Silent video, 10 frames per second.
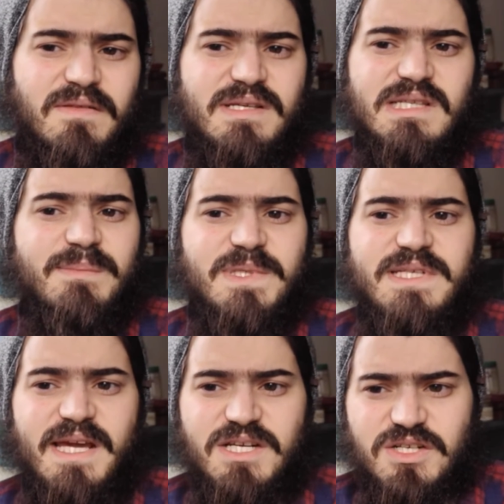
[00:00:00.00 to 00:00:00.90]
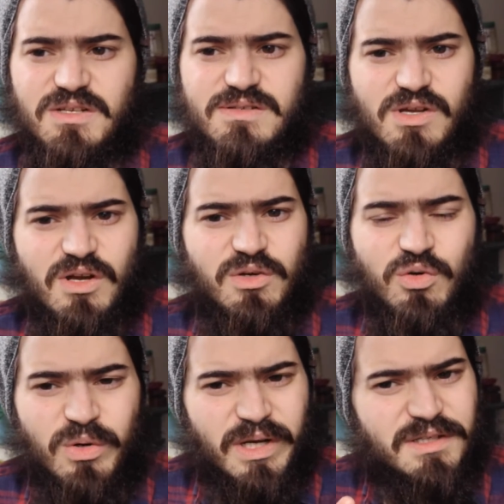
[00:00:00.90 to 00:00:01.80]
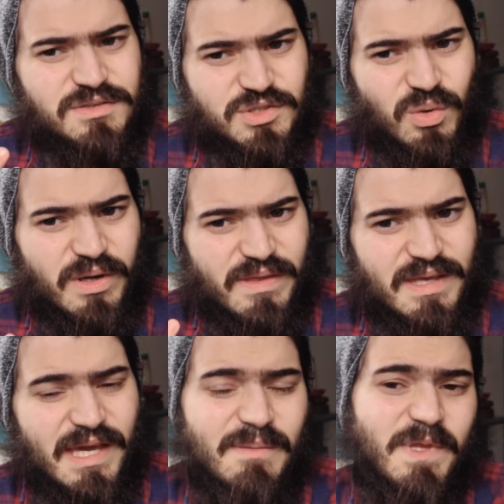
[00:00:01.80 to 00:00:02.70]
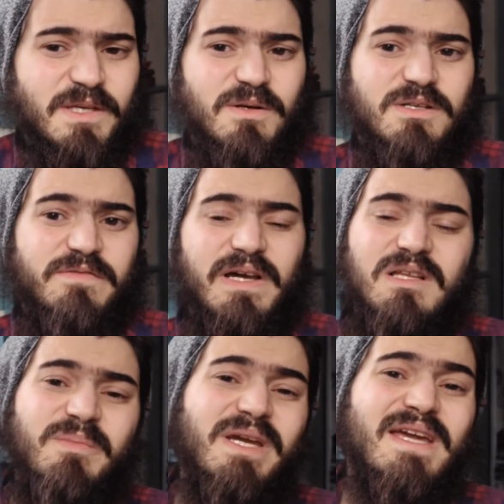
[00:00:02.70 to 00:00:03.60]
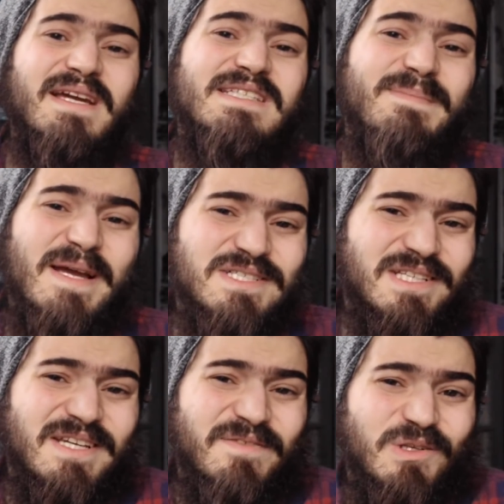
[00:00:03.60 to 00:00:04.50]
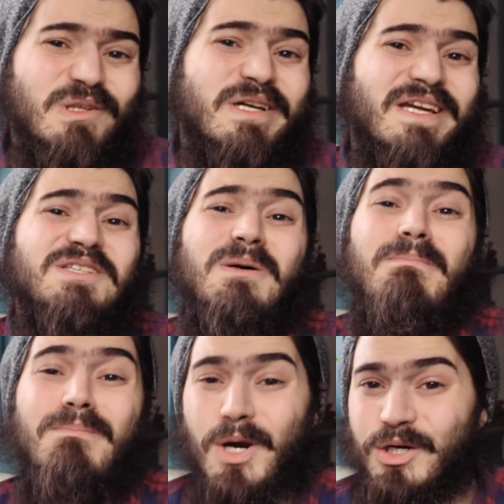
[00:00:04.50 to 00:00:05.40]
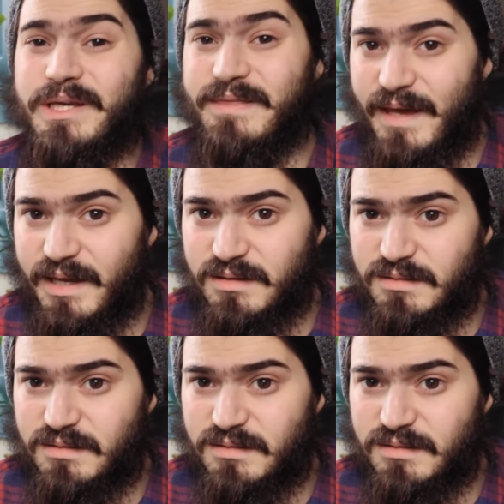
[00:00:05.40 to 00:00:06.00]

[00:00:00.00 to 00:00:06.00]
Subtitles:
these limitations on who can enjoy the game that you're developing, especially if you're looking to market that.